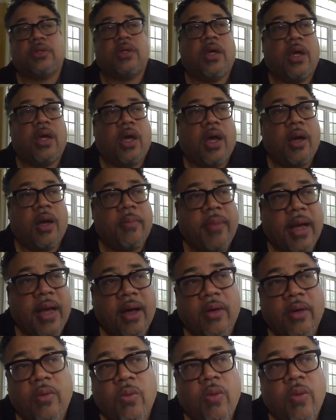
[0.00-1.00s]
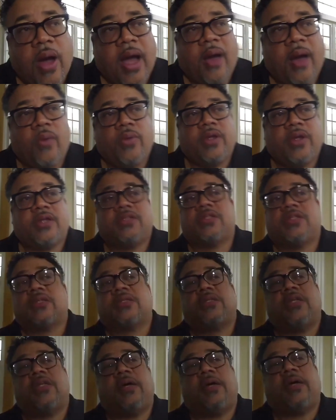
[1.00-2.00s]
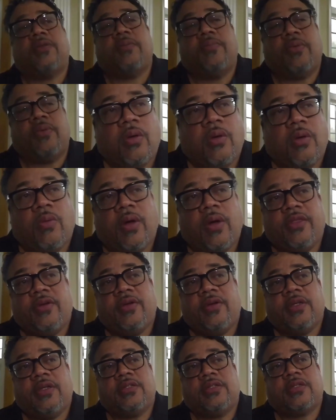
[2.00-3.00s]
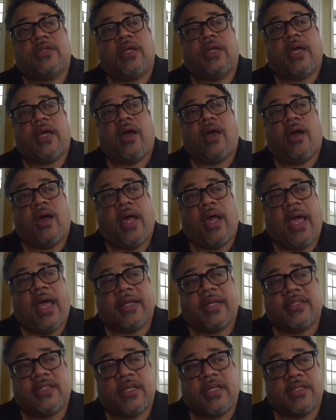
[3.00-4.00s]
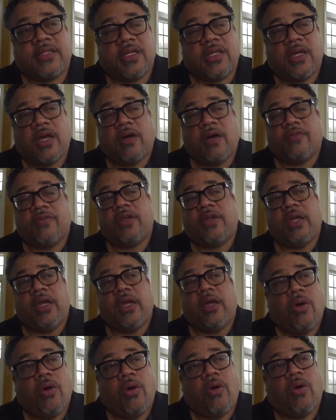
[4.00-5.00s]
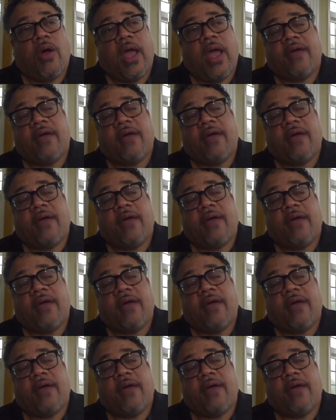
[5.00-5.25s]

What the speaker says: about why we are susceptible, whether it's access to healthcare or having